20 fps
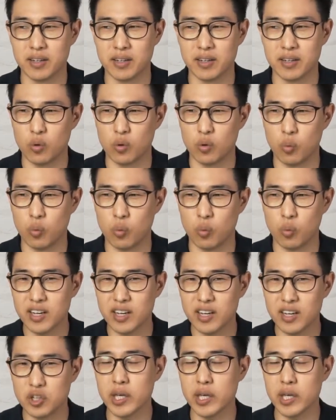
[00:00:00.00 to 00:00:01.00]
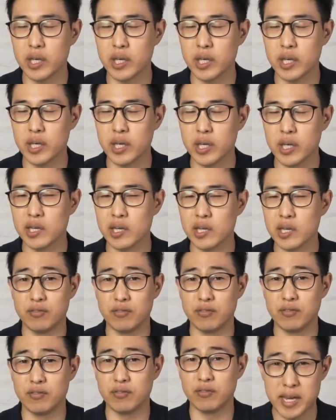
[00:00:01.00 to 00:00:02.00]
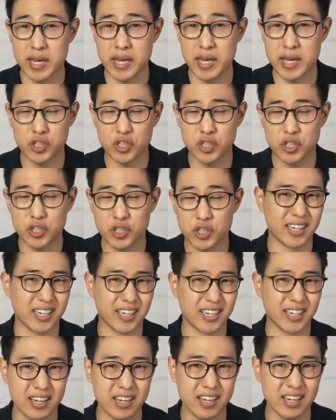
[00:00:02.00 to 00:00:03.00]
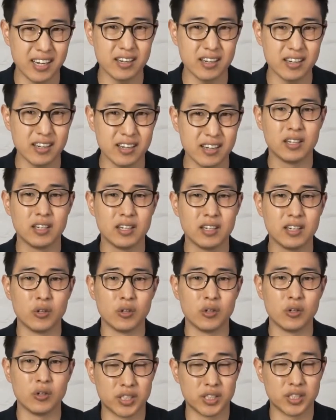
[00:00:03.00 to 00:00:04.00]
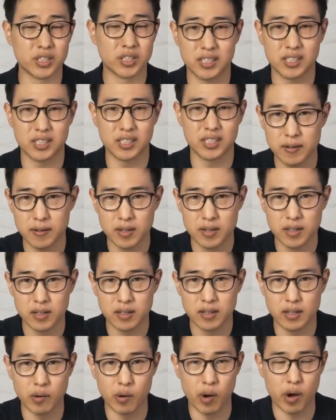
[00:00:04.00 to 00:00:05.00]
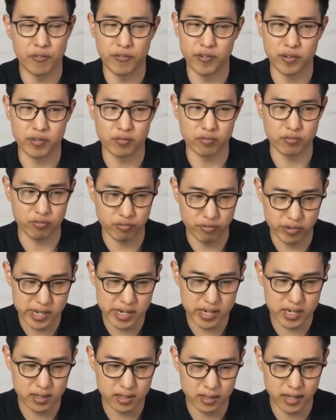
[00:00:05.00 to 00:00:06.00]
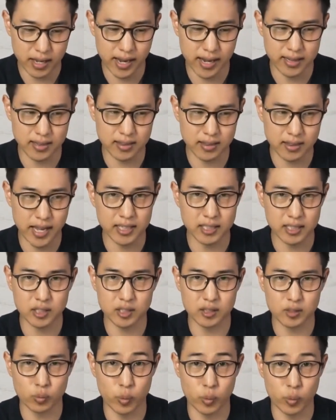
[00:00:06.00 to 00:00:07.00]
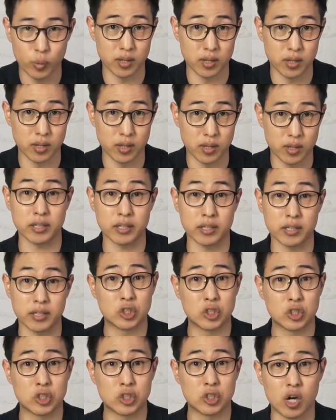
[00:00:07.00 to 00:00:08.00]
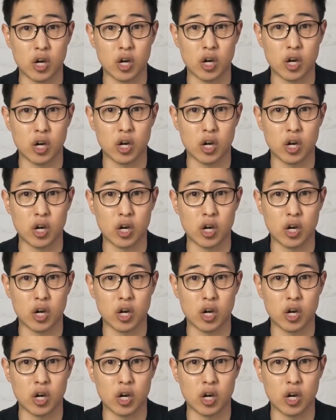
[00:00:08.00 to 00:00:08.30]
what they're doing with information that they hear or see. They'll often read, and that's where the buck stops.